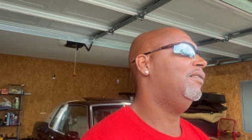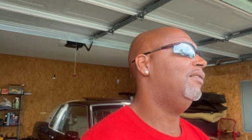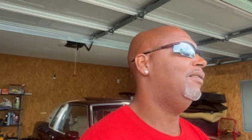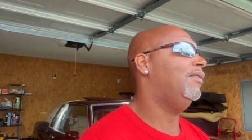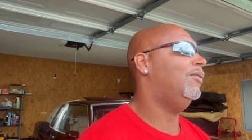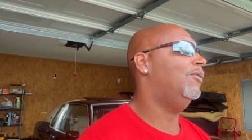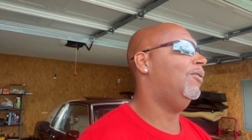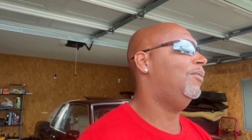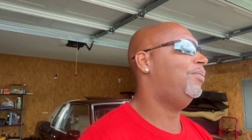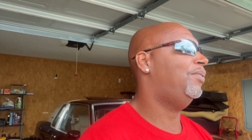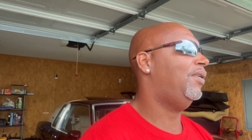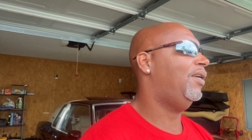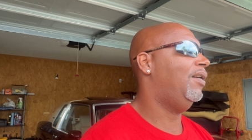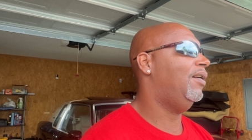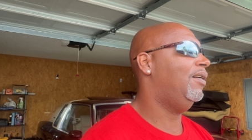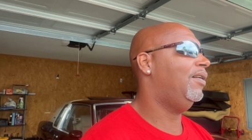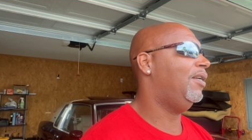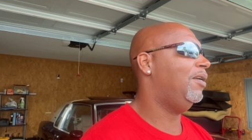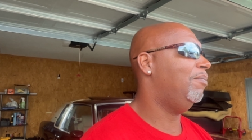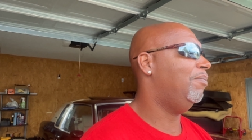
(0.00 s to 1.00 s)
You know what I'm saying?
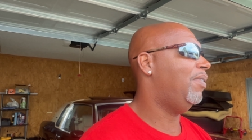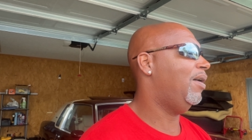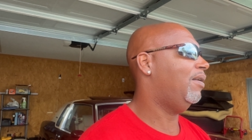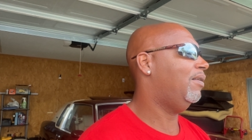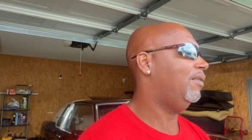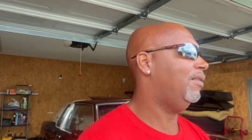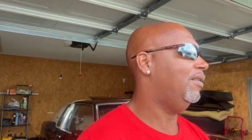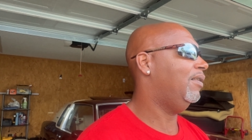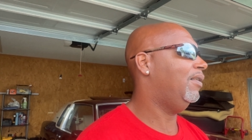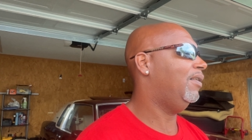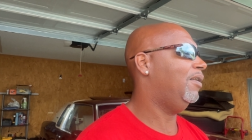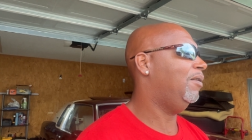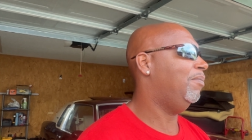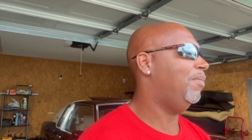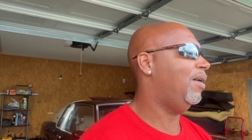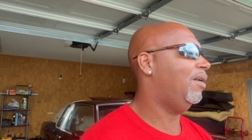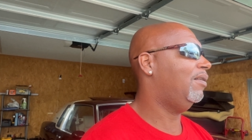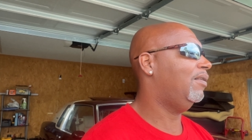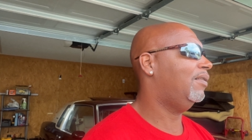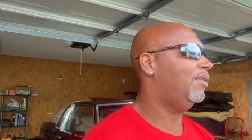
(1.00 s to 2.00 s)
It'll get better. It'll get
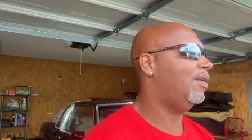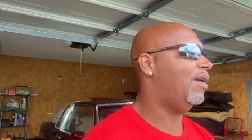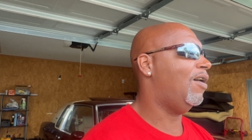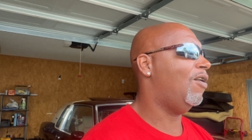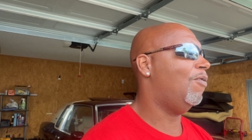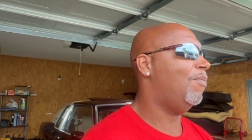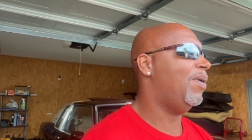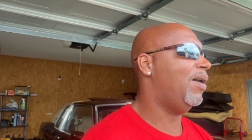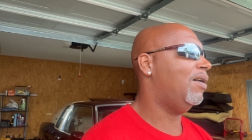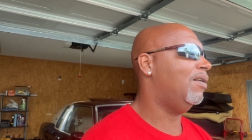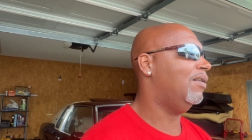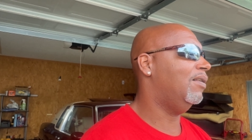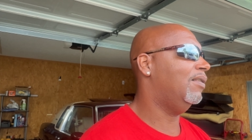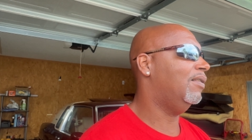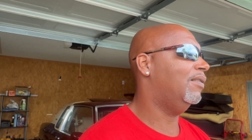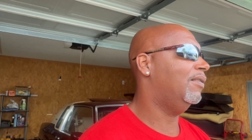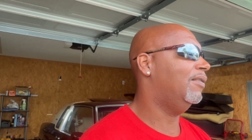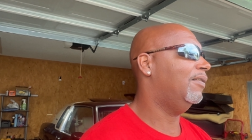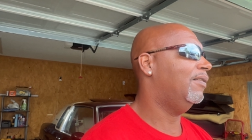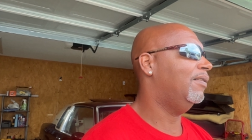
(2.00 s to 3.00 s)
better. To all my uh,
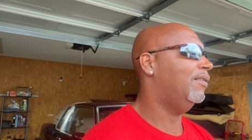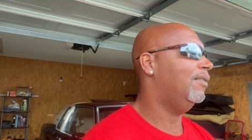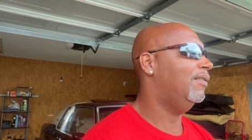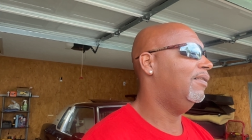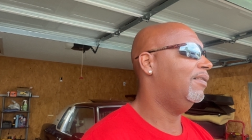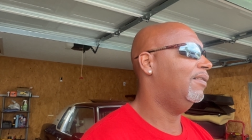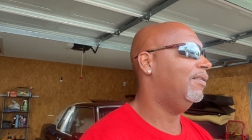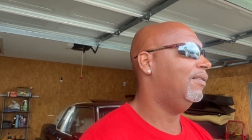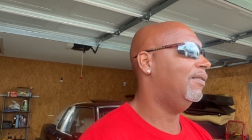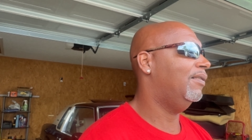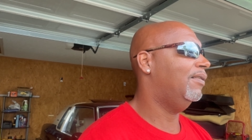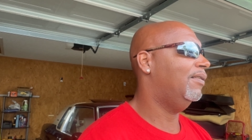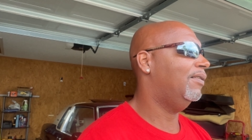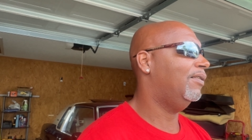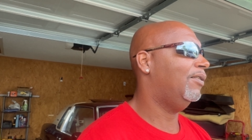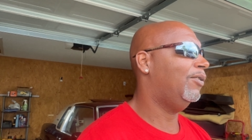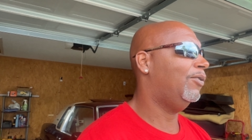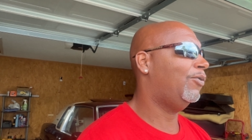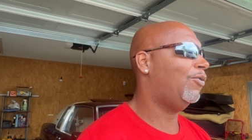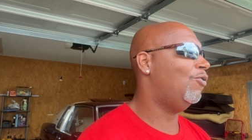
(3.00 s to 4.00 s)

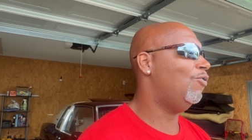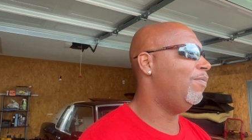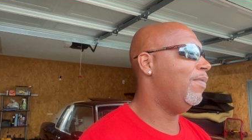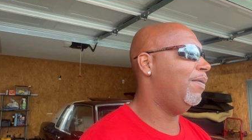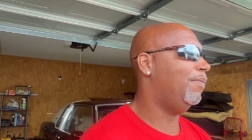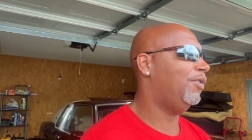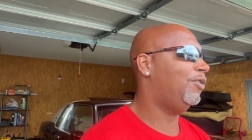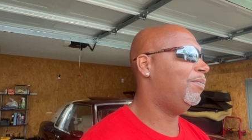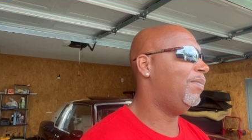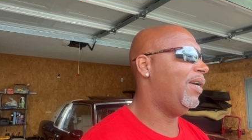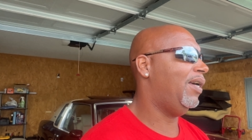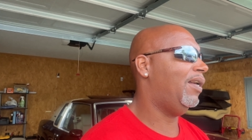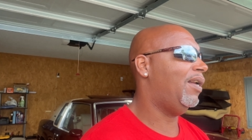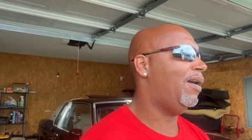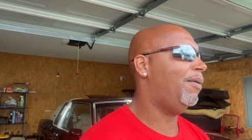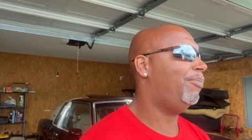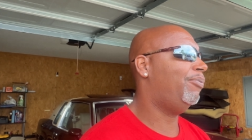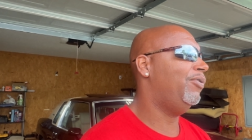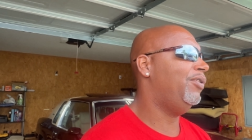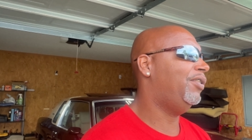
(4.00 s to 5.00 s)
crew members, man, I
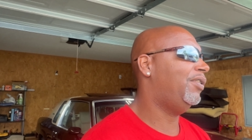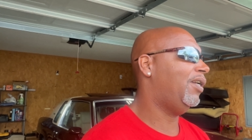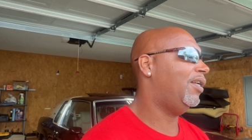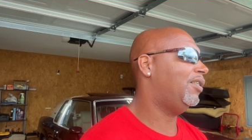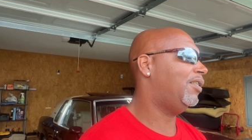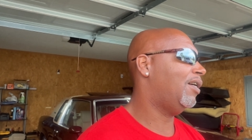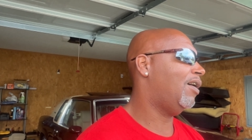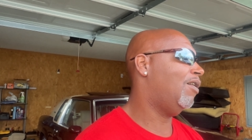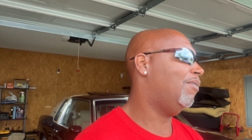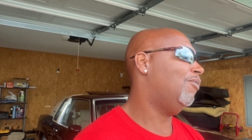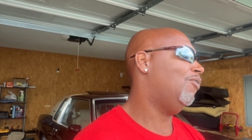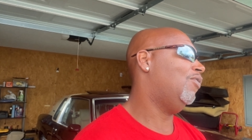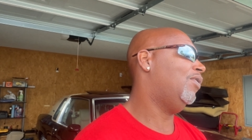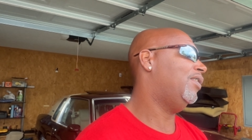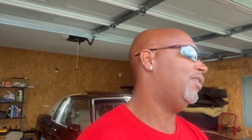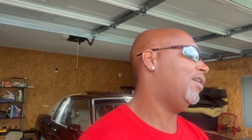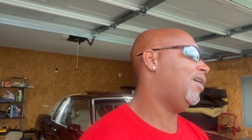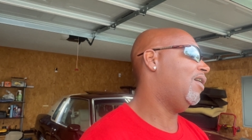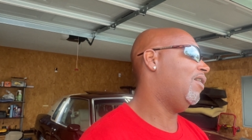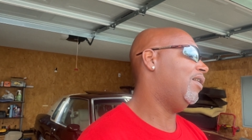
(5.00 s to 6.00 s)
appreciate y'all more
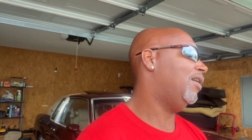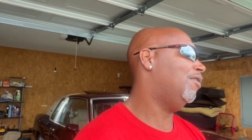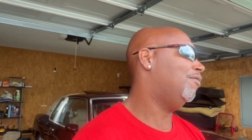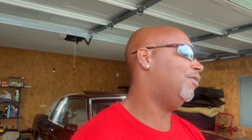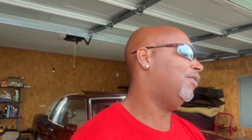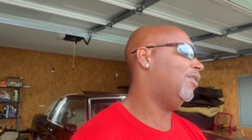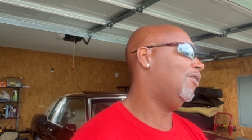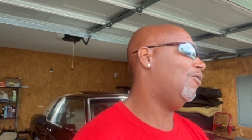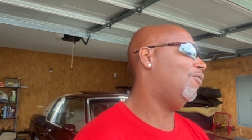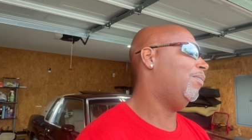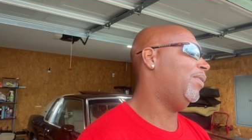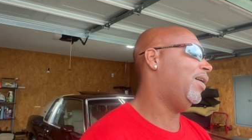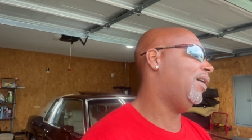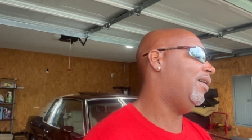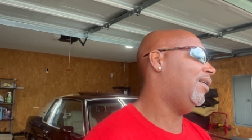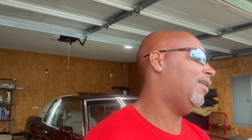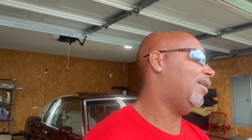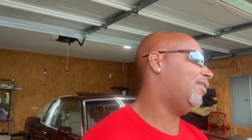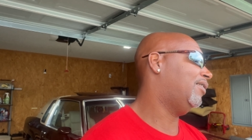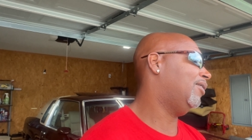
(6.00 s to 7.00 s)
than y'all ever know,
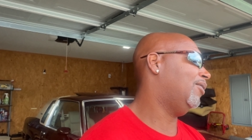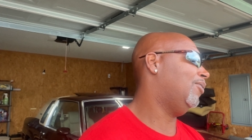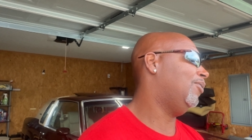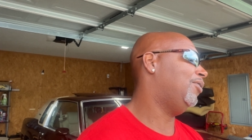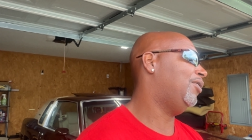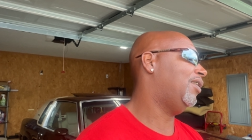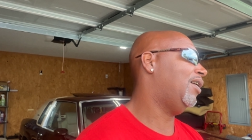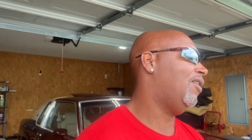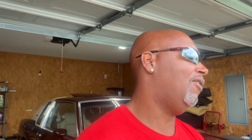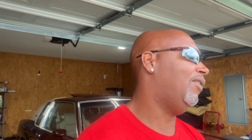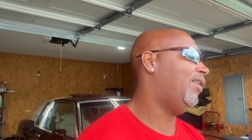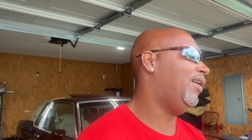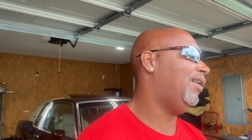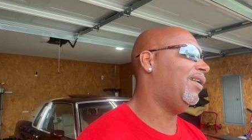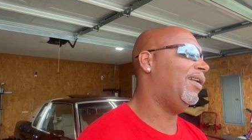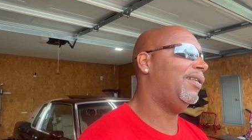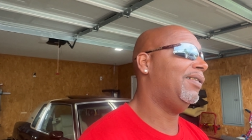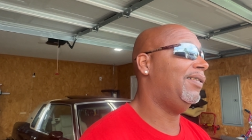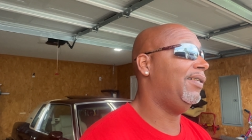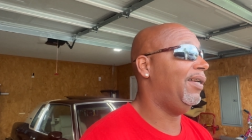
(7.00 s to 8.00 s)
man. I told y'all that.
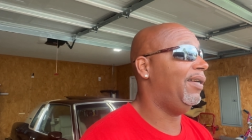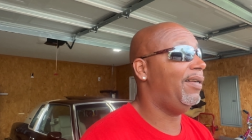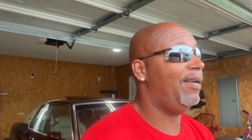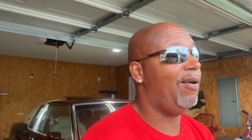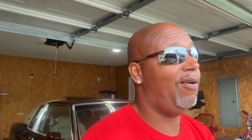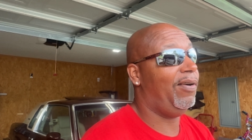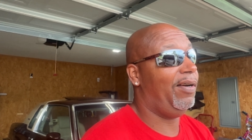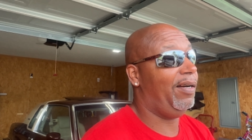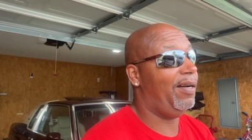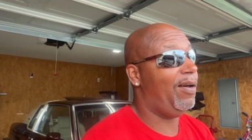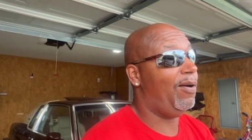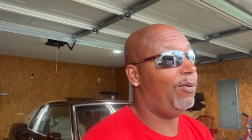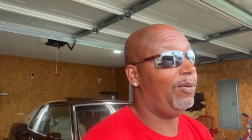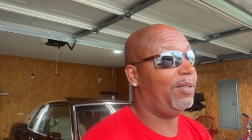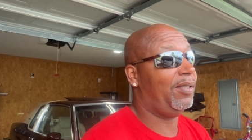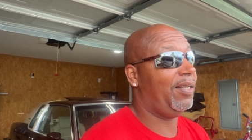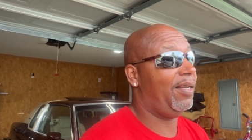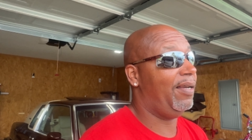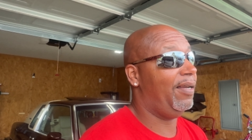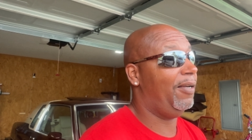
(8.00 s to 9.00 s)
I tell y'all that all the
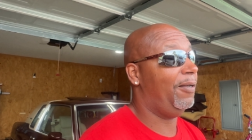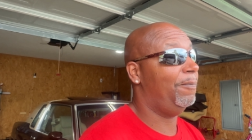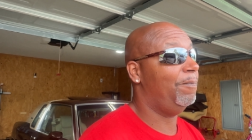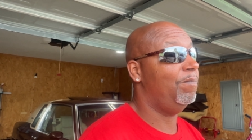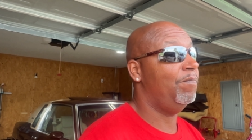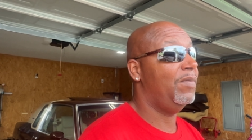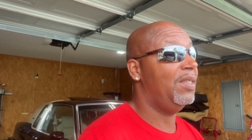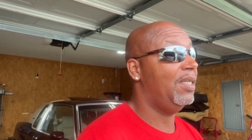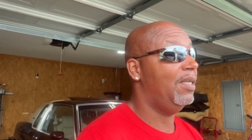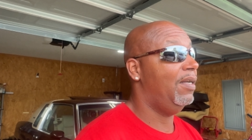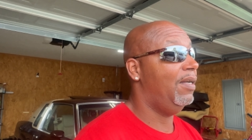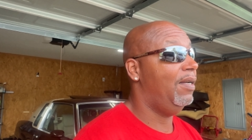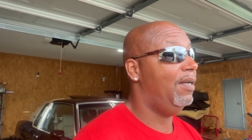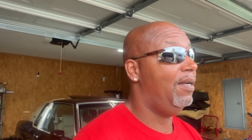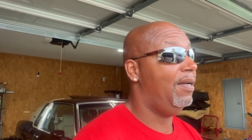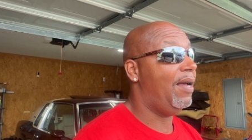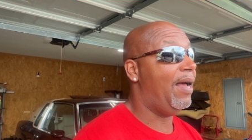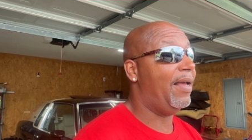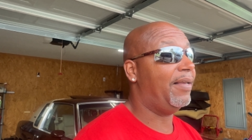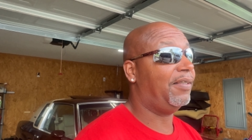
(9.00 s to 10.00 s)
time.
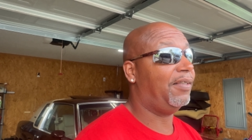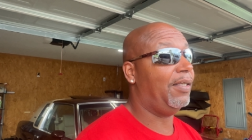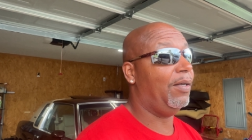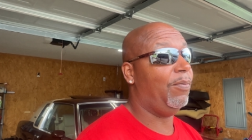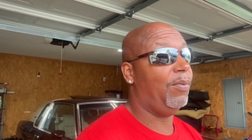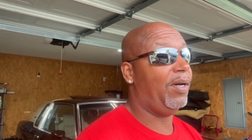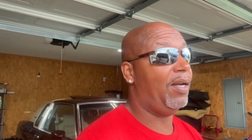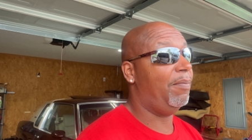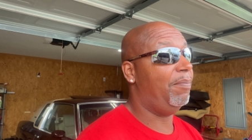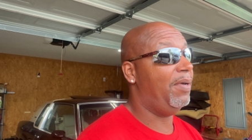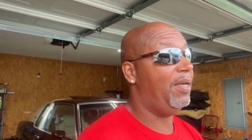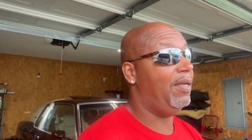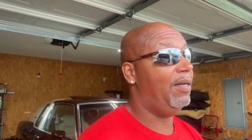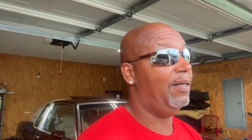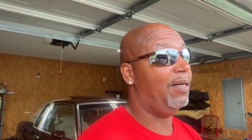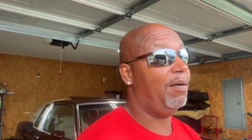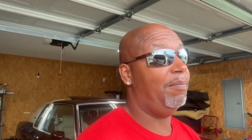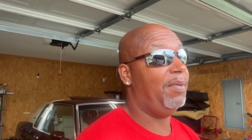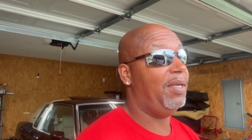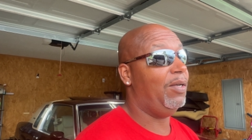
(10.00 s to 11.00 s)
I said what I mean,
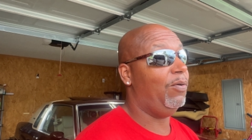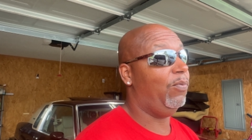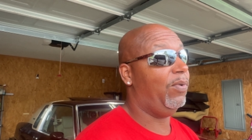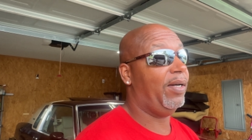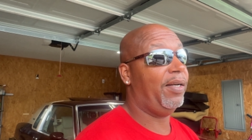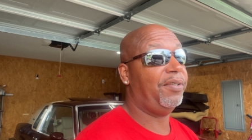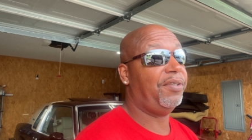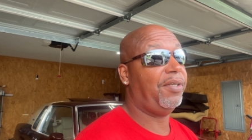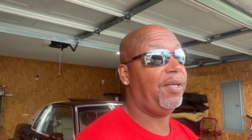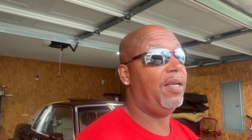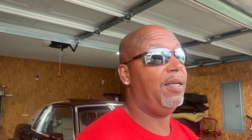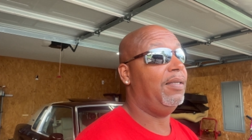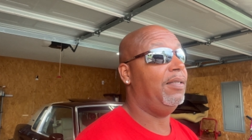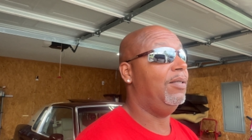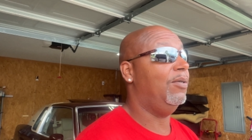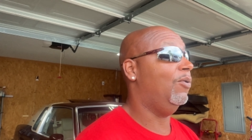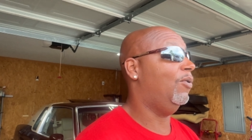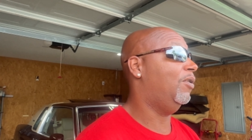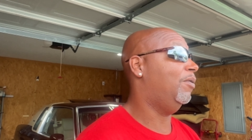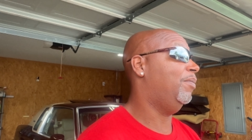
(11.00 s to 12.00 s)
and I mean what I say. You
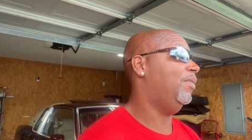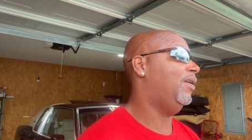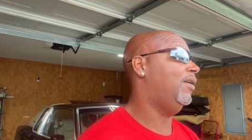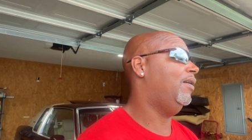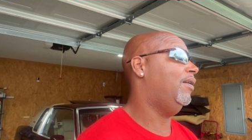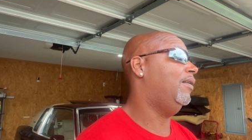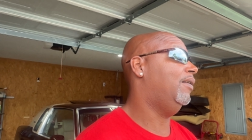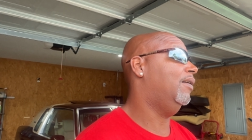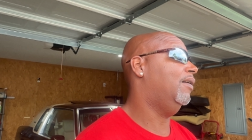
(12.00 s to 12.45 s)
know what I mean?